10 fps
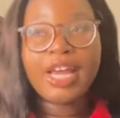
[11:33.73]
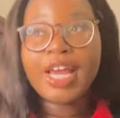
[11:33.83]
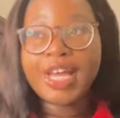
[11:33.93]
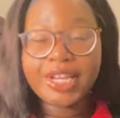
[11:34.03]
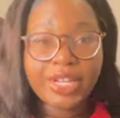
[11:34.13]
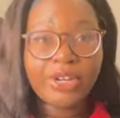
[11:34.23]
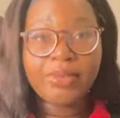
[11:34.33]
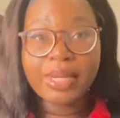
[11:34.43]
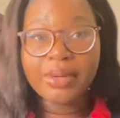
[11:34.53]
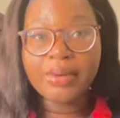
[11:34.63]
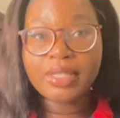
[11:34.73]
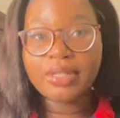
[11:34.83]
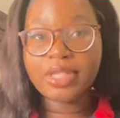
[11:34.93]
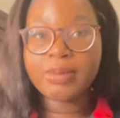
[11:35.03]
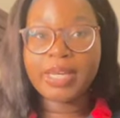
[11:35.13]
and knowing what to
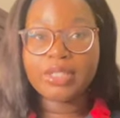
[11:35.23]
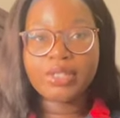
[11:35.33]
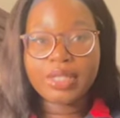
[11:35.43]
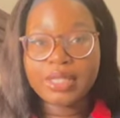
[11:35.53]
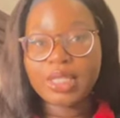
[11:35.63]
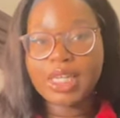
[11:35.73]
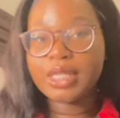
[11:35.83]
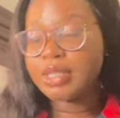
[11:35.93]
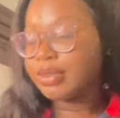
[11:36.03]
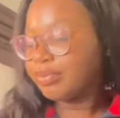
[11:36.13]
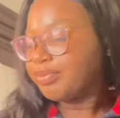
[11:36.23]
expect on these tests.